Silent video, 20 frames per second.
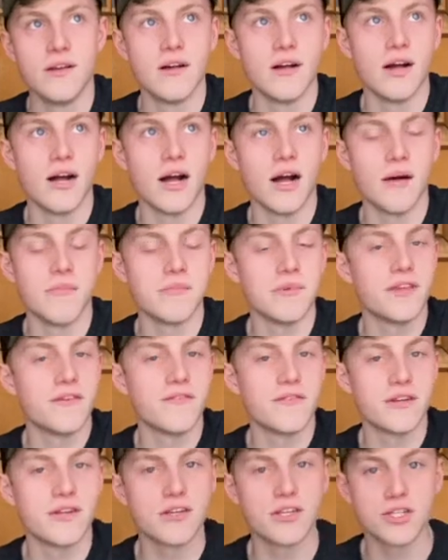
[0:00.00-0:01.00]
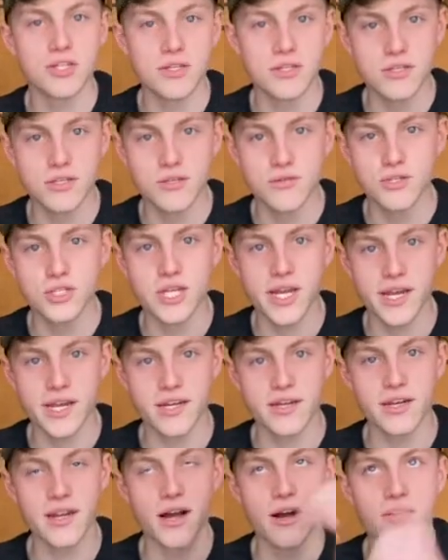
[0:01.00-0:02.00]
Even just you checking
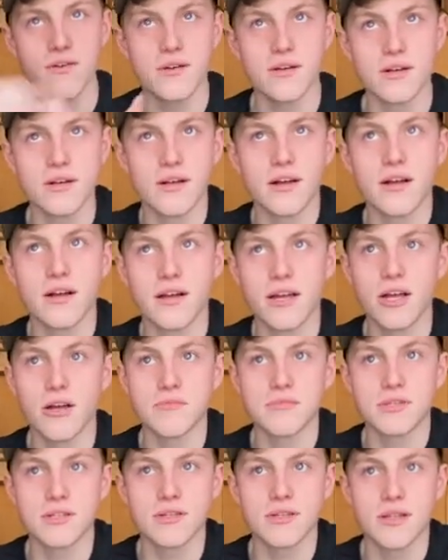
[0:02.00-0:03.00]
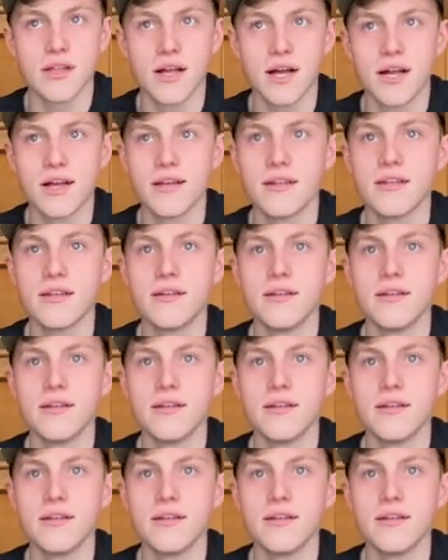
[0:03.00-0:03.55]
it out helps us a lot.